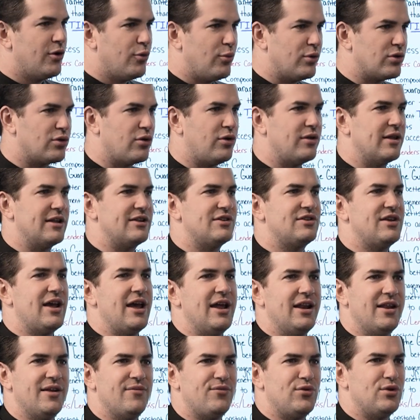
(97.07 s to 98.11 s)
With all that
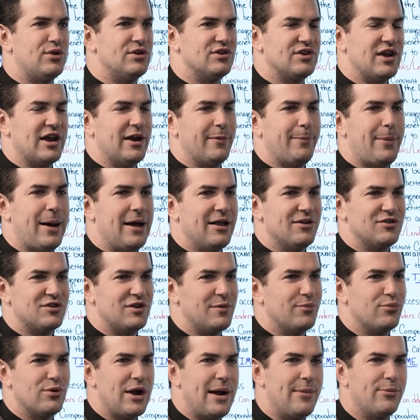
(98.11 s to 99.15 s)
said, if you design a
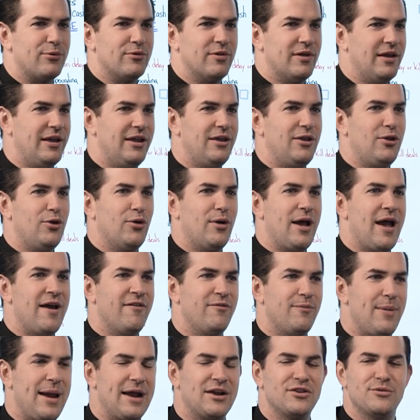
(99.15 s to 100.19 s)
policy properly, you'll
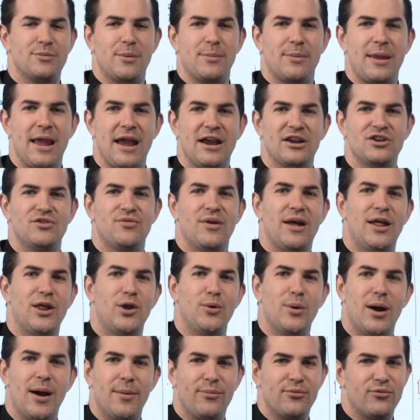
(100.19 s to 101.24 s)
have maximum cash
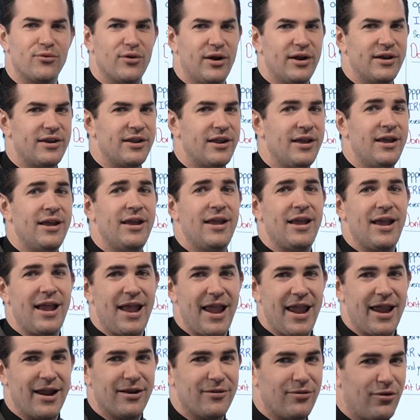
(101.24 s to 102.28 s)
value upfront
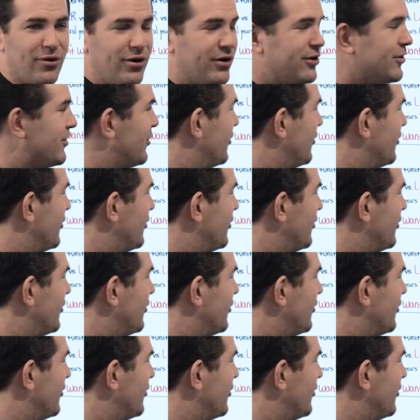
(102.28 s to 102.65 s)
and long